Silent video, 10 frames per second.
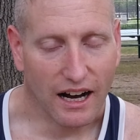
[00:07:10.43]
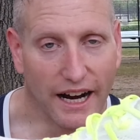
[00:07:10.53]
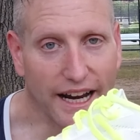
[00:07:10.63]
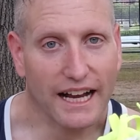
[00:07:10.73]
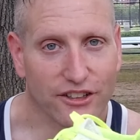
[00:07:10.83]

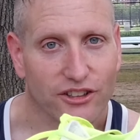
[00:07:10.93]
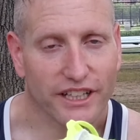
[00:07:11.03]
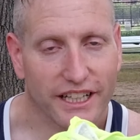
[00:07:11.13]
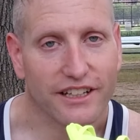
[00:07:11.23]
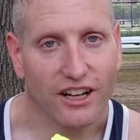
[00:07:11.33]
I
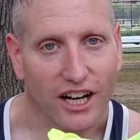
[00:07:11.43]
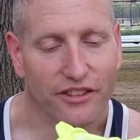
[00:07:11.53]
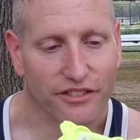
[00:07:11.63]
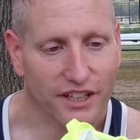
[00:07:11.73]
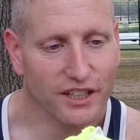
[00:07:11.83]
actually
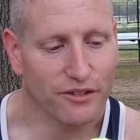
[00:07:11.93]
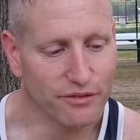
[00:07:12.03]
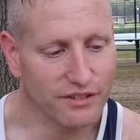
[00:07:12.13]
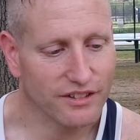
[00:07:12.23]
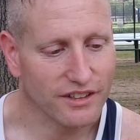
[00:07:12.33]
cannot think of
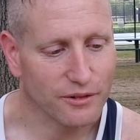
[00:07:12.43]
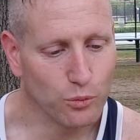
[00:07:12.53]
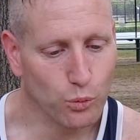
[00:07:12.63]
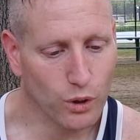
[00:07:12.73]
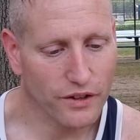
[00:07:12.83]

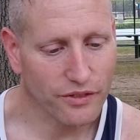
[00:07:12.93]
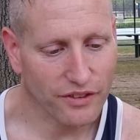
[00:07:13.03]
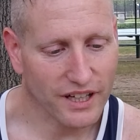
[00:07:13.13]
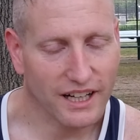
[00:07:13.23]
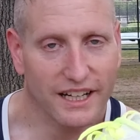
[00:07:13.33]
one
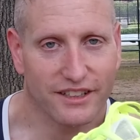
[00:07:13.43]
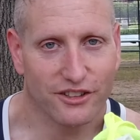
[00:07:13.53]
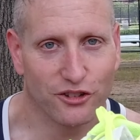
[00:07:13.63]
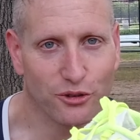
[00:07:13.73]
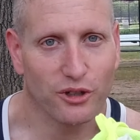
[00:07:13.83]
thing I
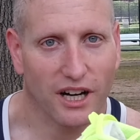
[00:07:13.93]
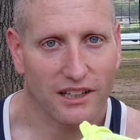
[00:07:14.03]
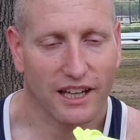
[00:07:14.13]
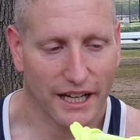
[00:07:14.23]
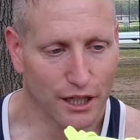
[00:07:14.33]
do
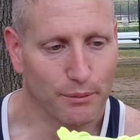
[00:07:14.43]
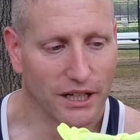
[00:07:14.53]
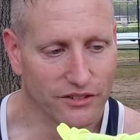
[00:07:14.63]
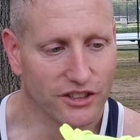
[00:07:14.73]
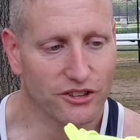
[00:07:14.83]
not like
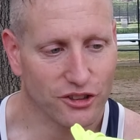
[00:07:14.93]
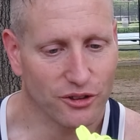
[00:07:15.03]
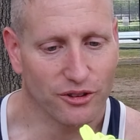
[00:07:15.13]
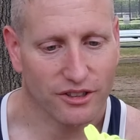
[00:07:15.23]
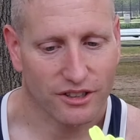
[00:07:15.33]
about this
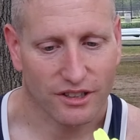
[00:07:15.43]
shoe.